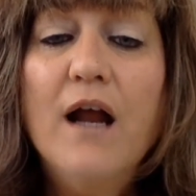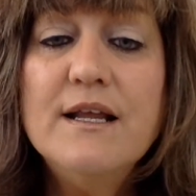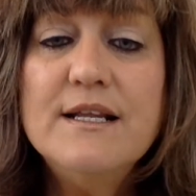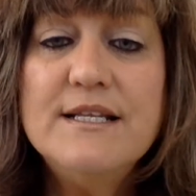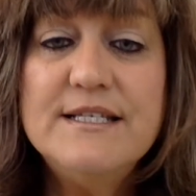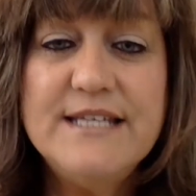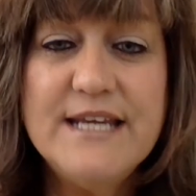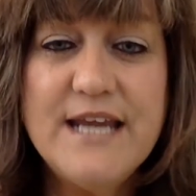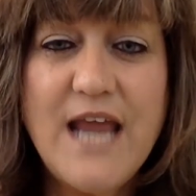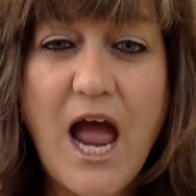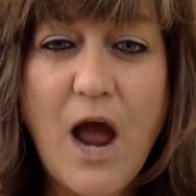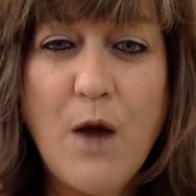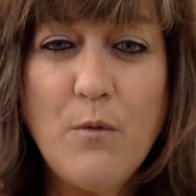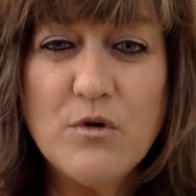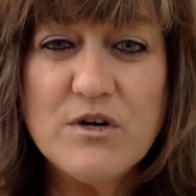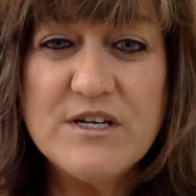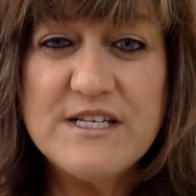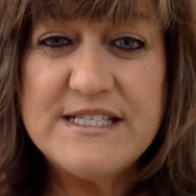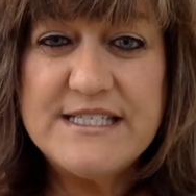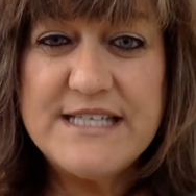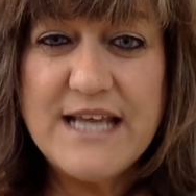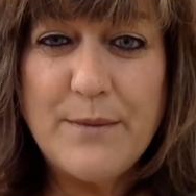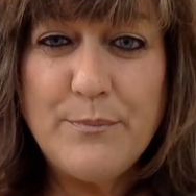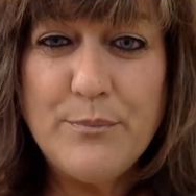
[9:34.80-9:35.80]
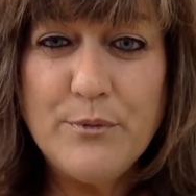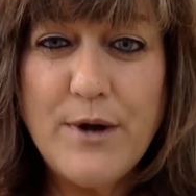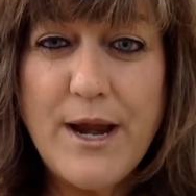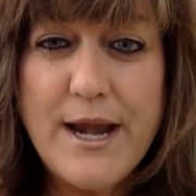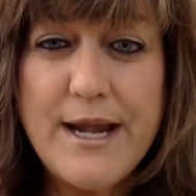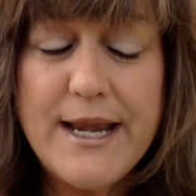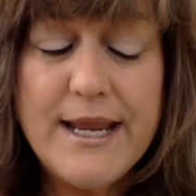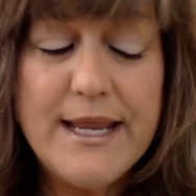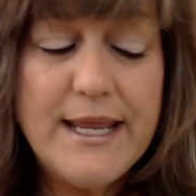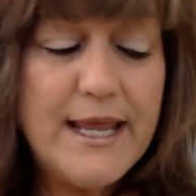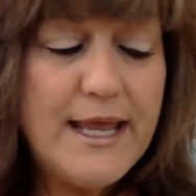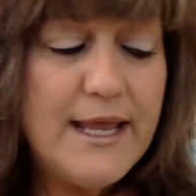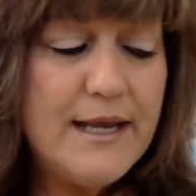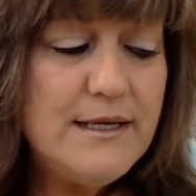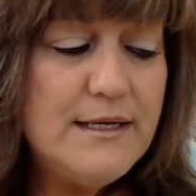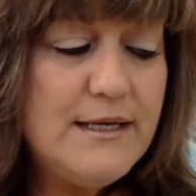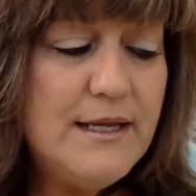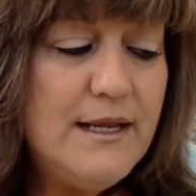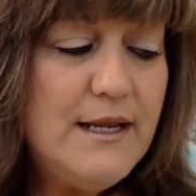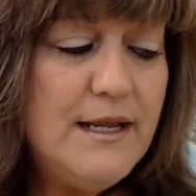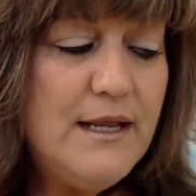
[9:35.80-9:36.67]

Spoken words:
See how we're separating it?